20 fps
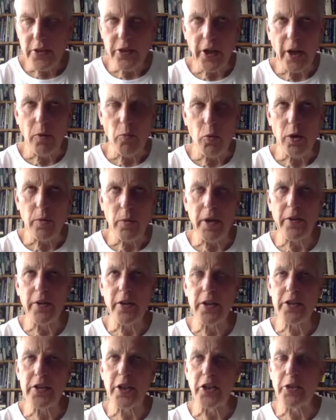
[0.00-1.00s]
what about the
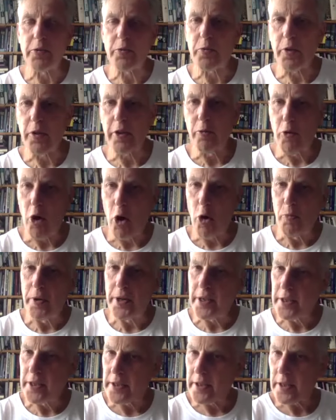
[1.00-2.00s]
distinction between the Roman
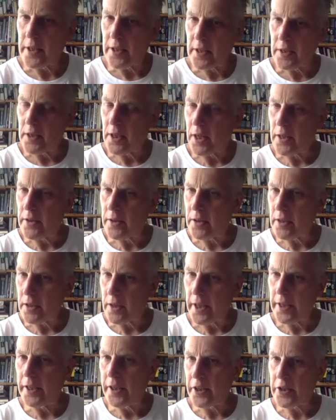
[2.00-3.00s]
and the
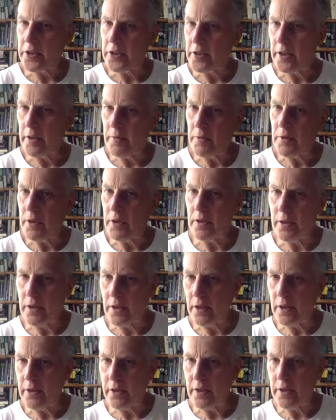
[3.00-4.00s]
English?
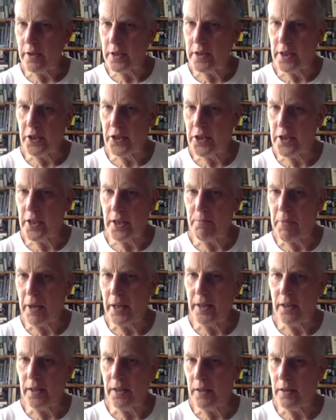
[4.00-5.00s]
The distinction that
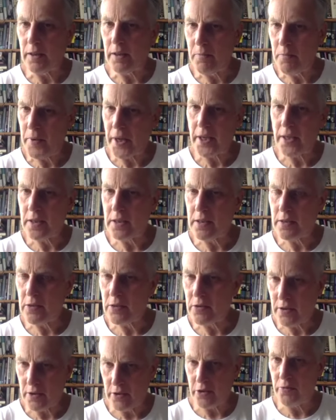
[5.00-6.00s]
Maitland makes,
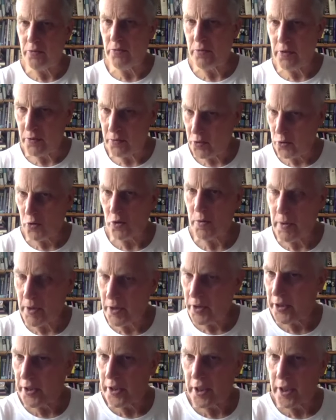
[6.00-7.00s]
and you talked about
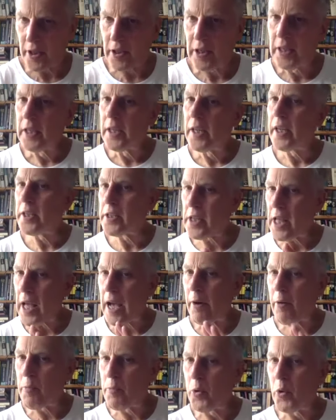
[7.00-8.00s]
earlier, is
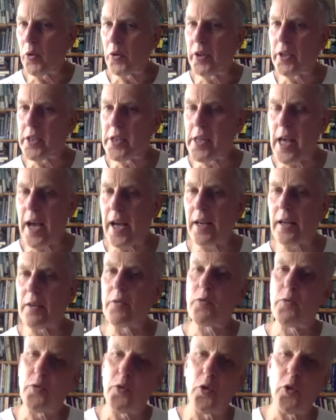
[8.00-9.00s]
how important is that
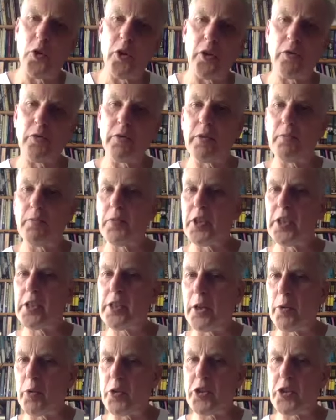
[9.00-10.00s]
for
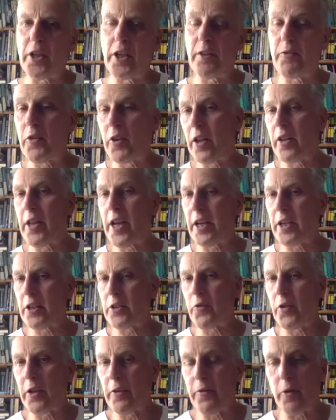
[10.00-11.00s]
distinguishing, if you like, the
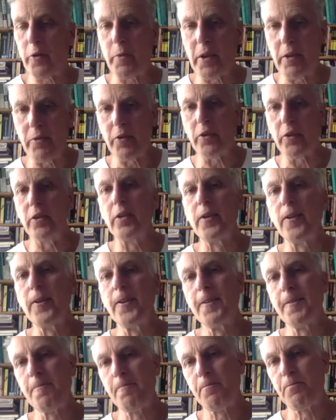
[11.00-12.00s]
Anglosphere from even
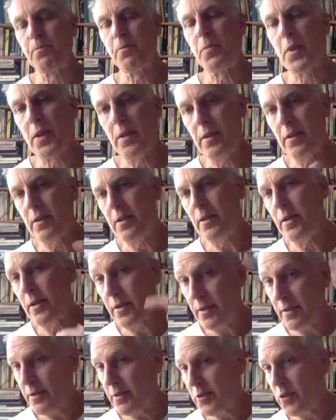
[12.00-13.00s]

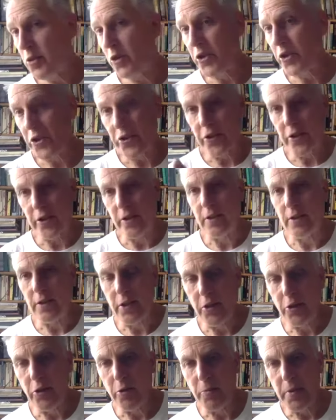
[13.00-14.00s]
Scottish and
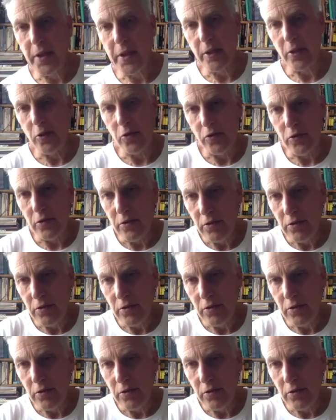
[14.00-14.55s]
European law?